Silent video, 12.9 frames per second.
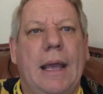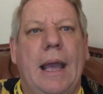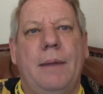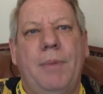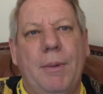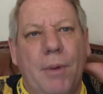
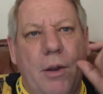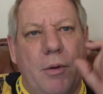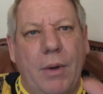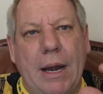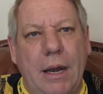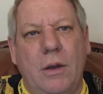And people
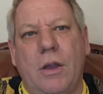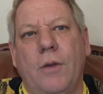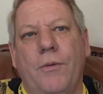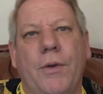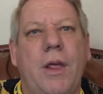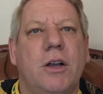are really
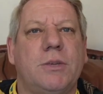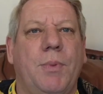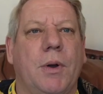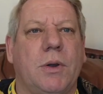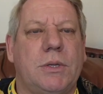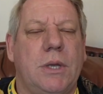looking for those
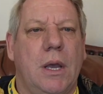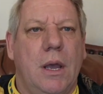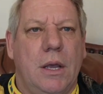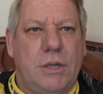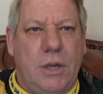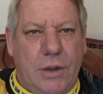books.
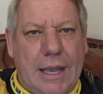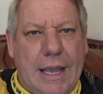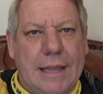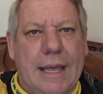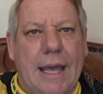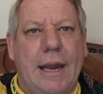So you can
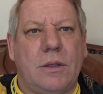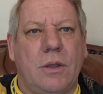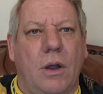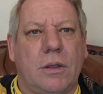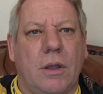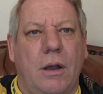get that at
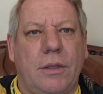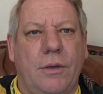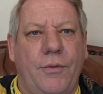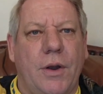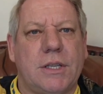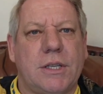Dr.
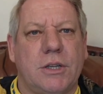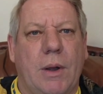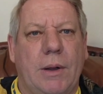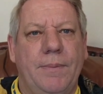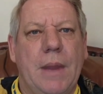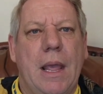Arthur Frost as
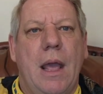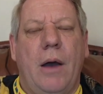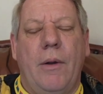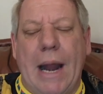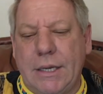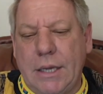well.
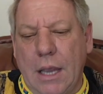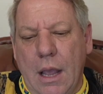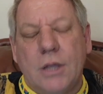All right.